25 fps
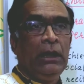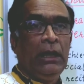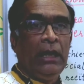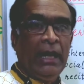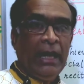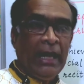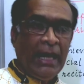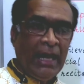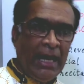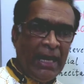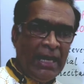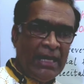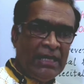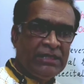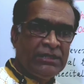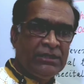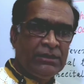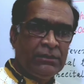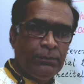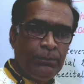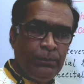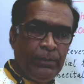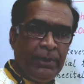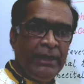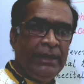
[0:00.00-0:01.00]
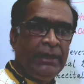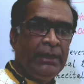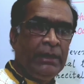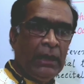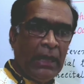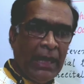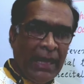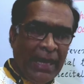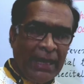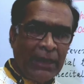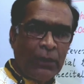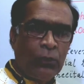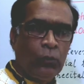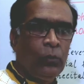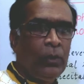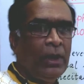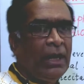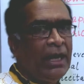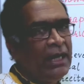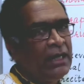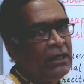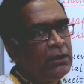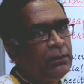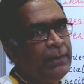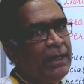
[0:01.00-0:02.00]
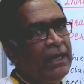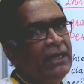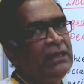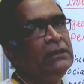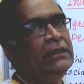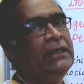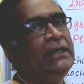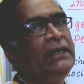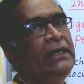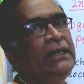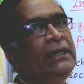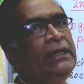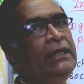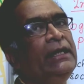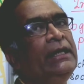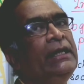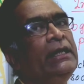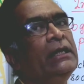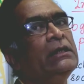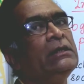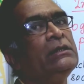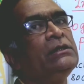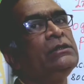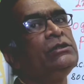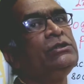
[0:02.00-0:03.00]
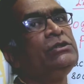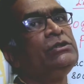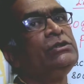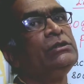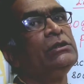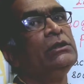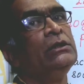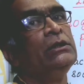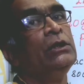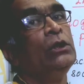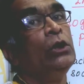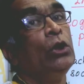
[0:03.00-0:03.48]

has been acquired by the Indians